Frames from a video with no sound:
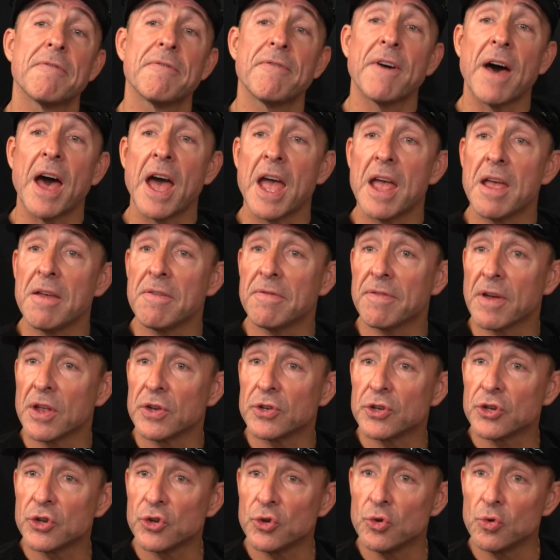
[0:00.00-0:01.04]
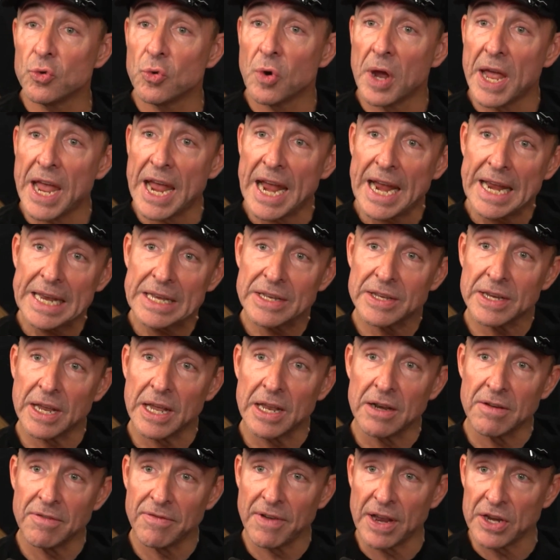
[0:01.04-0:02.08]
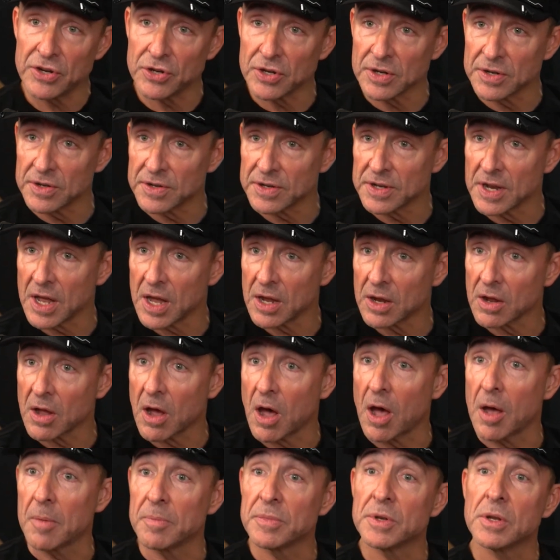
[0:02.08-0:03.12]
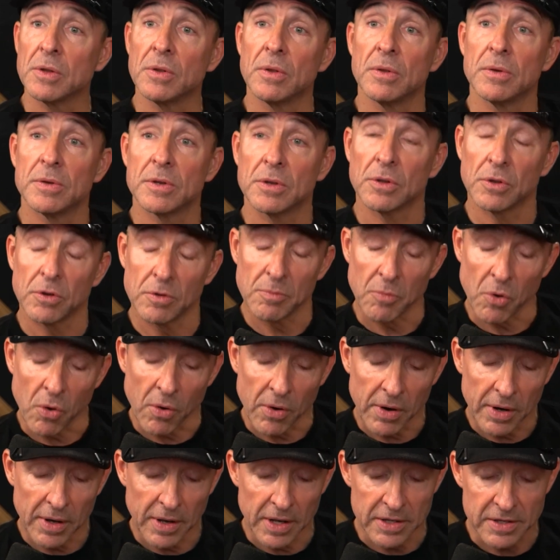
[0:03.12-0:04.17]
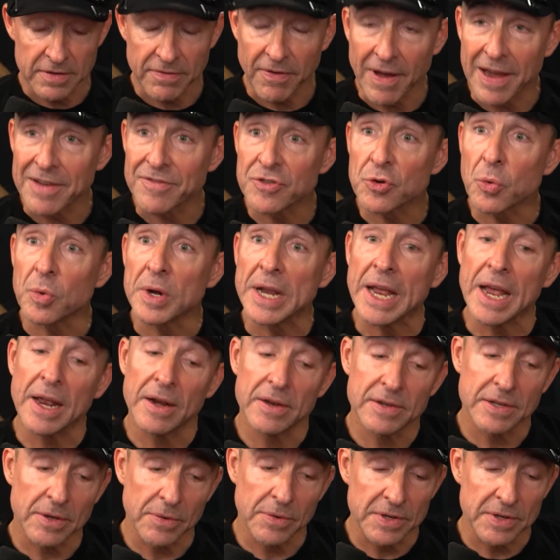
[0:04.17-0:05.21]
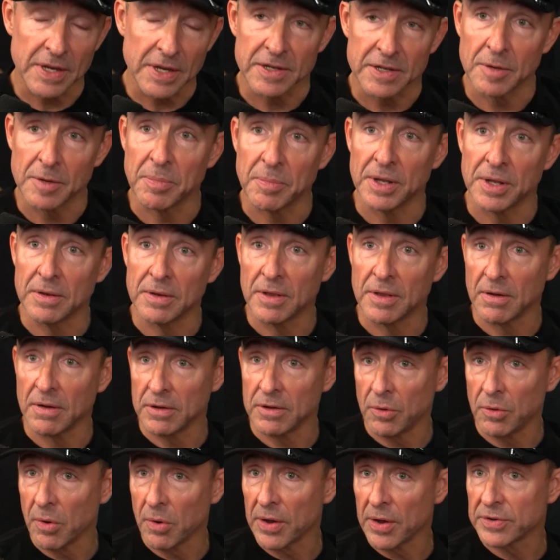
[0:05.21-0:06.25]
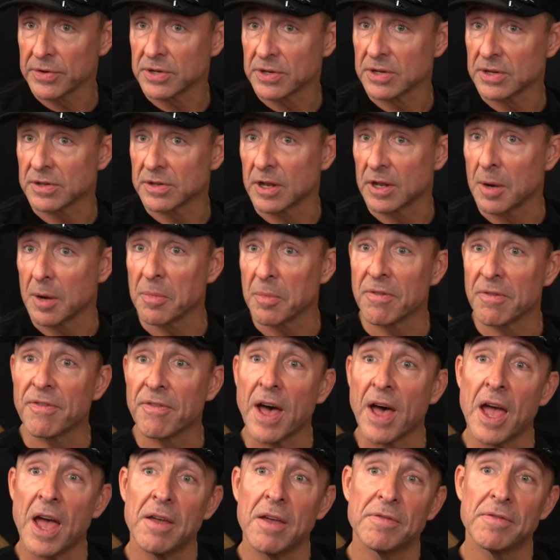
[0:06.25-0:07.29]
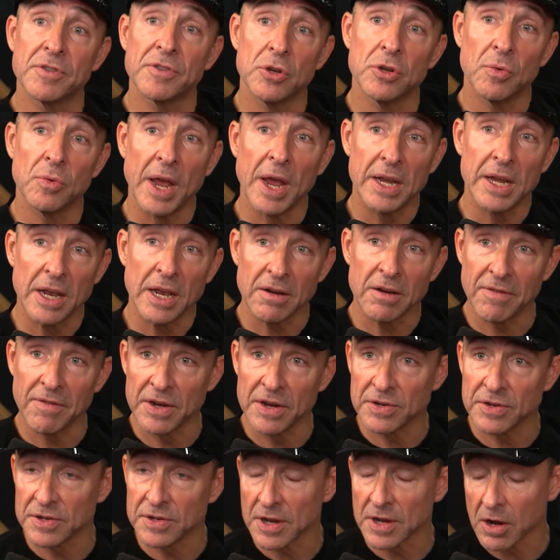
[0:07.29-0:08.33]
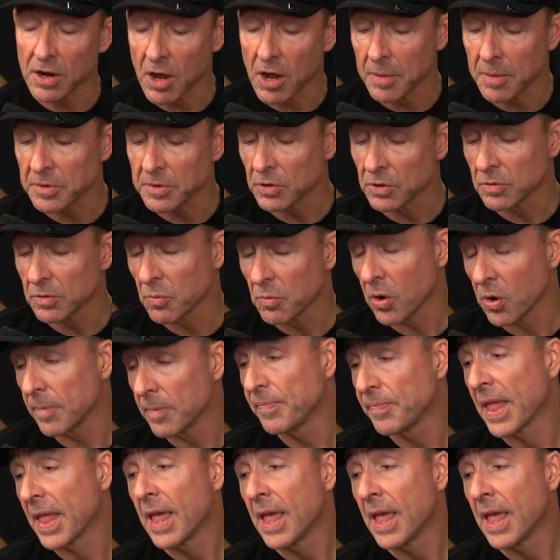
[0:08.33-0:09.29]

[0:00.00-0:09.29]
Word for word: 528innovations.com to, to learn more. It's 528 as I always says it, but the URL is just the number 528innovations.com to learn more